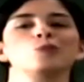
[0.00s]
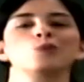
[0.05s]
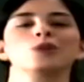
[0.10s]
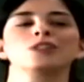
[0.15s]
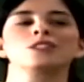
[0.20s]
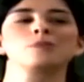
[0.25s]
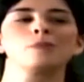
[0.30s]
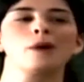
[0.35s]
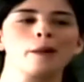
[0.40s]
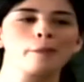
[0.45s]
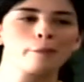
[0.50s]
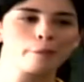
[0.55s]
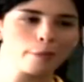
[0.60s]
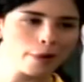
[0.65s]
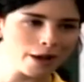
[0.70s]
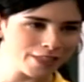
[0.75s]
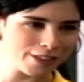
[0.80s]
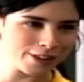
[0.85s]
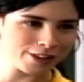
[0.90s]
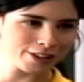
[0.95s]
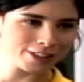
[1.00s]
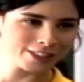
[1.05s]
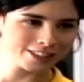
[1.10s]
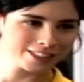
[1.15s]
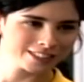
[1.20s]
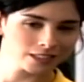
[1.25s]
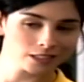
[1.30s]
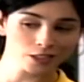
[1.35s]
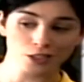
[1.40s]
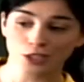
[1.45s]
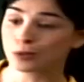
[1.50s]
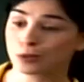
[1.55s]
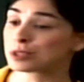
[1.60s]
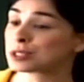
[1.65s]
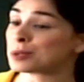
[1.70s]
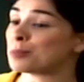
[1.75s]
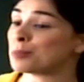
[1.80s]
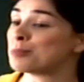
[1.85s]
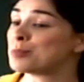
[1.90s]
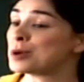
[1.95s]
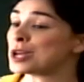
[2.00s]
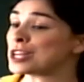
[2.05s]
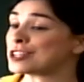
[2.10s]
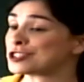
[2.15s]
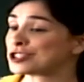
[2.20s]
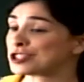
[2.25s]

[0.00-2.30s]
was my mother. She was a bitch.